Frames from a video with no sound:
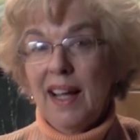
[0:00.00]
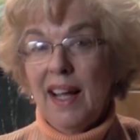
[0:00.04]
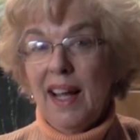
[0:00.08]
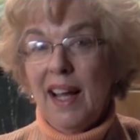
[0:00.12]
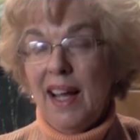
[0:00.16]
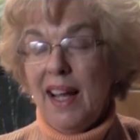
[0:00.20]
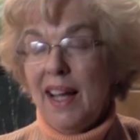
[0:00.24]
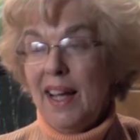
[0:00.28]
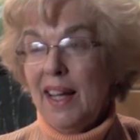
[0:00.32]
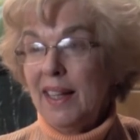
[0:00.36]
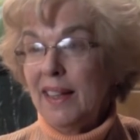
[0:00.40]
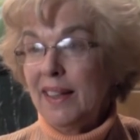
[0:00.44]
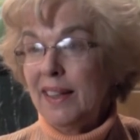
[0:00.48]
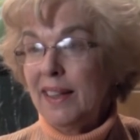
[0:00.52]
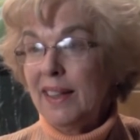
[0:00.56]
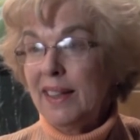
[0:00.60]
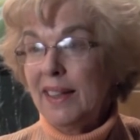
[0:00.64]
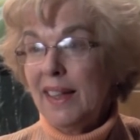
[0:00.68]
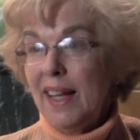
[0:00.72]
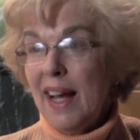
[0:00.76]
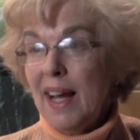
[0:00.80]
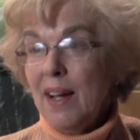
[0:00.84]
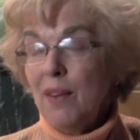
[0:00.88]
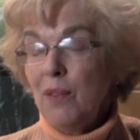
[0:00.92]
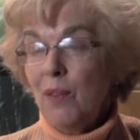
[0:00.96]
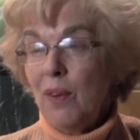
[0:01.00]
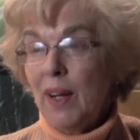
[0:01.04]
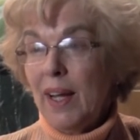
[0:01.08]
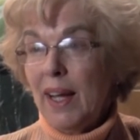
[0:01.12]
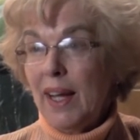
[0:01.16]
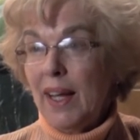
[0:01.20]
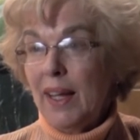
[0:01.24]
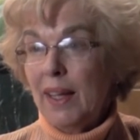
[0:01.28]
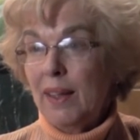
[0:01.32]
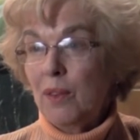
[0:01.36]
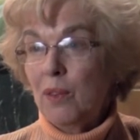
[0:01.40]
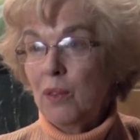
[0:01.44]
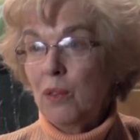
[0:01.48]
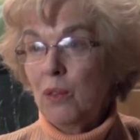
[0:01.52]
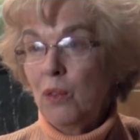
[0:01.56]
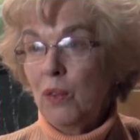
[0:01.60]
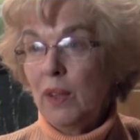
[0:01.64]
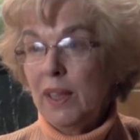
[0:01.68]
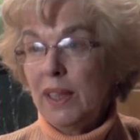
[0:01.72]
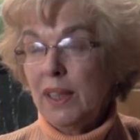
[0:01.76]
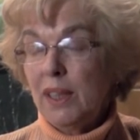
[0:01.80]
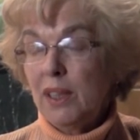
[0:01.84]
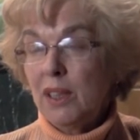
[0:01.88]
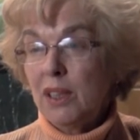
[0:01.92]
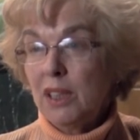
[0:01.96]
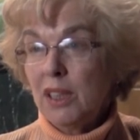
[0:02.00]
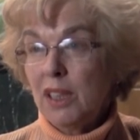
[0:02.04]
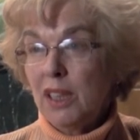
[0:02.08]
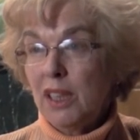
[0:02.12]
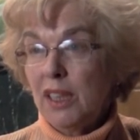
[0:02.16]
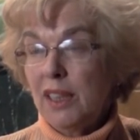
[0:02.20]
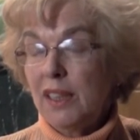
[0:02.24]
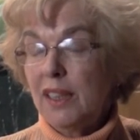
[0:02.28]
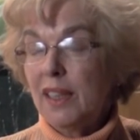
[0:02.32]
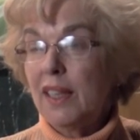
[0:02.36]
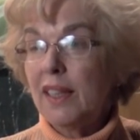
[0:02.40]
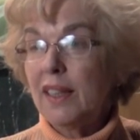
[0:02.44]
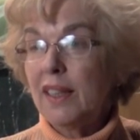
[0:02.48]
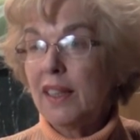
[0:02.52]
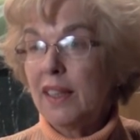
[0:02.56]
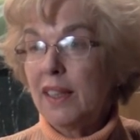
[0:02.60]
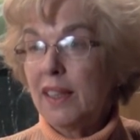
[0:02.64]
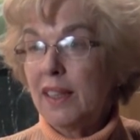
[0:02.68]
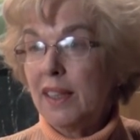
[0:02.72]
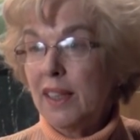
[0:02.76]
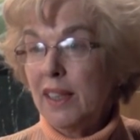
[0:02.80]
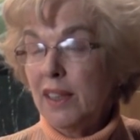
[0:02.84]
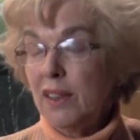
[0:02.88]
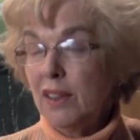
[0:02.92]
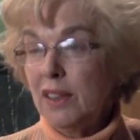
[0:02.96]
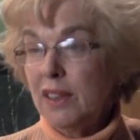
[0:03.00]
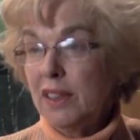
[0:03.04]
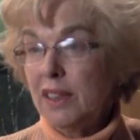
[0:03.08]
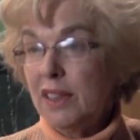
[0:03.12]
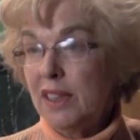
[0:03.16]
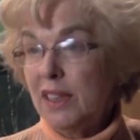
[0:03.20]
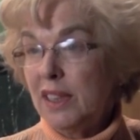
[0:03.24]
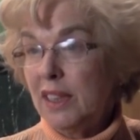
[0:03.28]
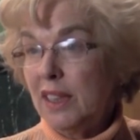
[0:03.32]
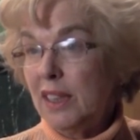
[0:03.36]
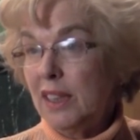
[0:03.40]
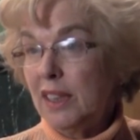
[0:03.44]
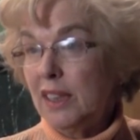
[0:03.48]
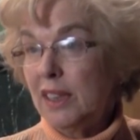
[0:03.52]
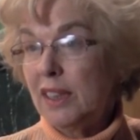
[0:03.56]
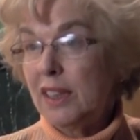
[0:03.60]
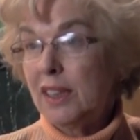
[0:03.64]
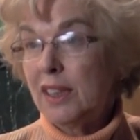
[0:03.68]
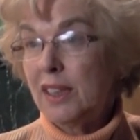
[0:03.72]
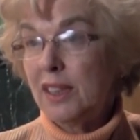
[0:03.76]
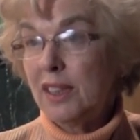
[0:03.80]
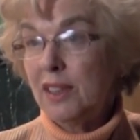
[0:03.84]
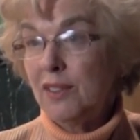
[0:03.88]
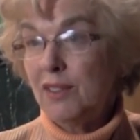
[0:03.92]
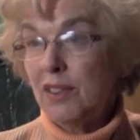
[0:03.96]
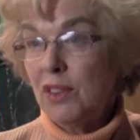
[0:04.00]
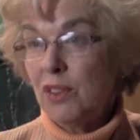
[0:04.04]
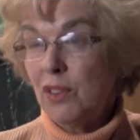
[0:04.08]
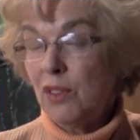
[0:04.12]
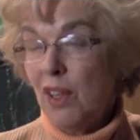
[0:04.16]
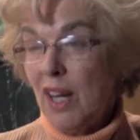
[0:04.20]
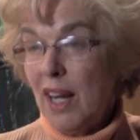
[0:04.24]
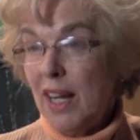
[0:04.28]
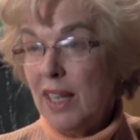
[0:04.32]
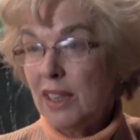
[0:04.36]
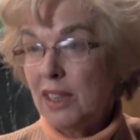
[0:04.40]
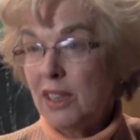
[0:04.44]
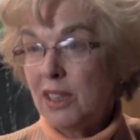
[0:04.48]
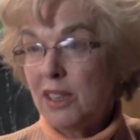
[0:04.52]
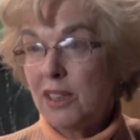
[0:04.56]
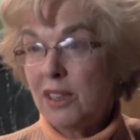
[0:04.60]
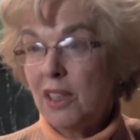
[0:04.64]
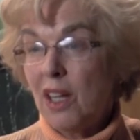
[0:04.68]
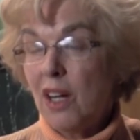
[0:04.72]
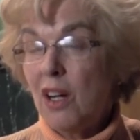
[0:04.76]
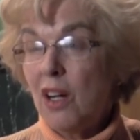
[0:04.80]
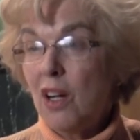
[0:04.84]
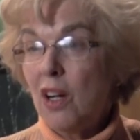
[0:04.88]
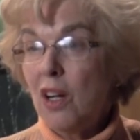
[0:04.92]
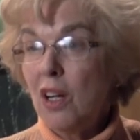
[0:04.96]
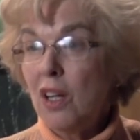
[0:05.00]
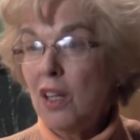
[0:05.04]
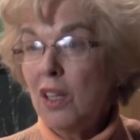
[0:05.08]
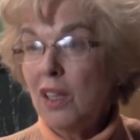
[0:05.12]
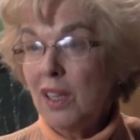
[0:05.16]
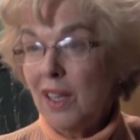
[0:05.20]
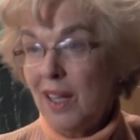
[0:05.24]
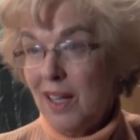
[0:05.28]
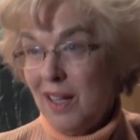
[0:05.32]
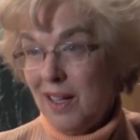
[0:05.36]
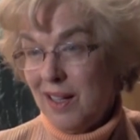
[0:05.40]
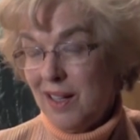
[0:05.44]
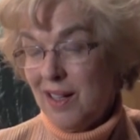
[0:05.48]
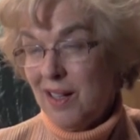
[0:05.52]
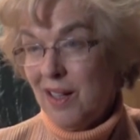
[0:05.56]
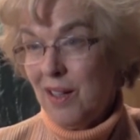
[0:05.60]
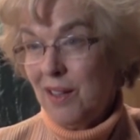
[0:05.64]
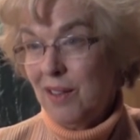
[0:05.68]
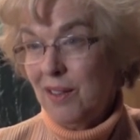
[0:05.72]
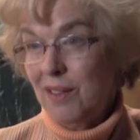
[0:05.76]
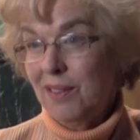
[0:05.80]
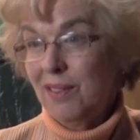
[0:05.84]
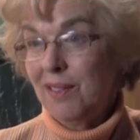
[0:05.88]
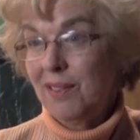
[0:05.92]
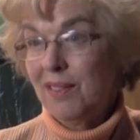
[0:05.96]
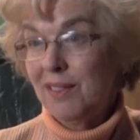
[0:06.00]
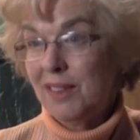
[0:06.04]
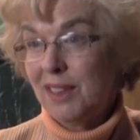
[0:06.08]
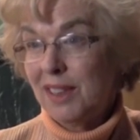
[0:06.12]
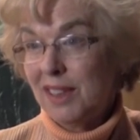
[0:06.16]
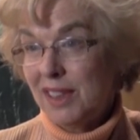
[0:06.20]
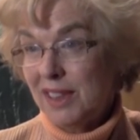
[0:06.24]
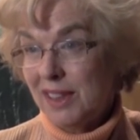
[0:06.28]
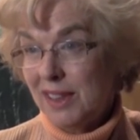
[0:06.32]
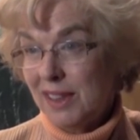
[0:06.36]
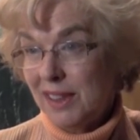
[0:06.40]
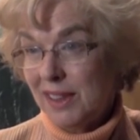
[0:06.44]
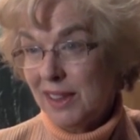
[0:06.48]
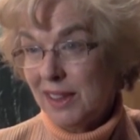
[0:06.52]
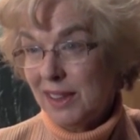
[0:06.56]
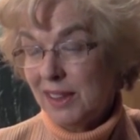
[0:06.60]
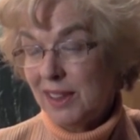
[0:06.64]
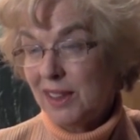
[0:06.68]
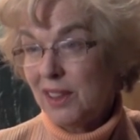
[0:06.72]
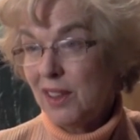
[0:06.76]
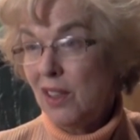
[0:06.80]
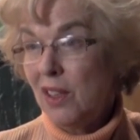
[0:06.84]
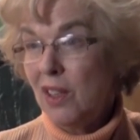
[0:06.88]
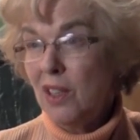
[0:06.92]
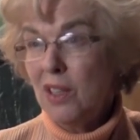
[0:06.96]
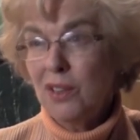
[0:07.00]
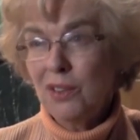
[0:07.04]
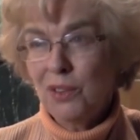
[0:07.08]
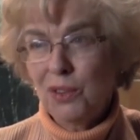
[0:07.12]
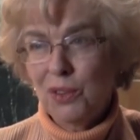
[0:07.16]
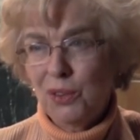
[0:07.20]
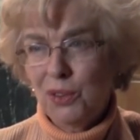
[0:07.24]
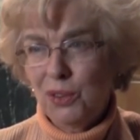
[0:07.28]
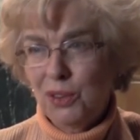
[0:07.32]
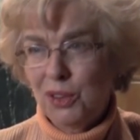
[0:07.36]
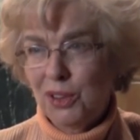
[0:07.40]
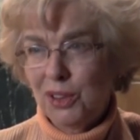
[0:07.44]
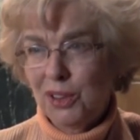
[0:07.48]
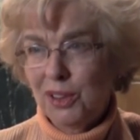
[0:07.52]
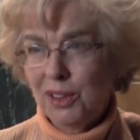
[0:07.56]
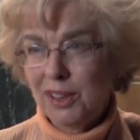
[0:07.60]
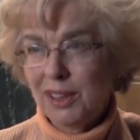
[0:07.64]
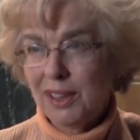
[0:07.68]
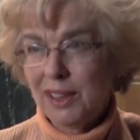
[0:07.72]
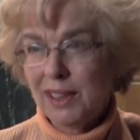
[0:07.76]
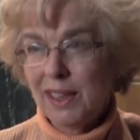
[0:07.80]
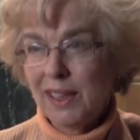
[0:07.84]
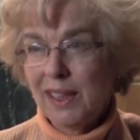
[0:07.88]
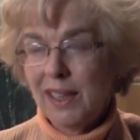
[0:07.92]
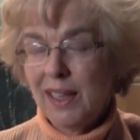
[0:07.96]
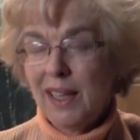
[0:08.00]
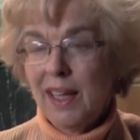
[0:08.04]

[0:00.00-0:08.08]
And in that way, we could guarantee civil rights to all our citizens, all Hoosiers.